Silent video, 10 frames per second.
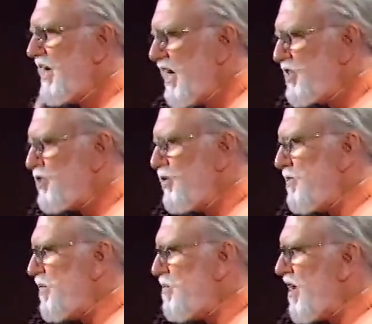and
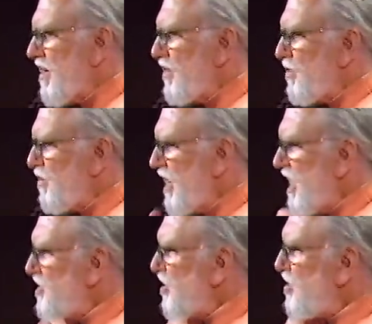sweep them out of the
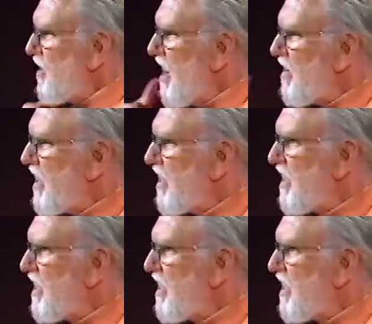way so you have a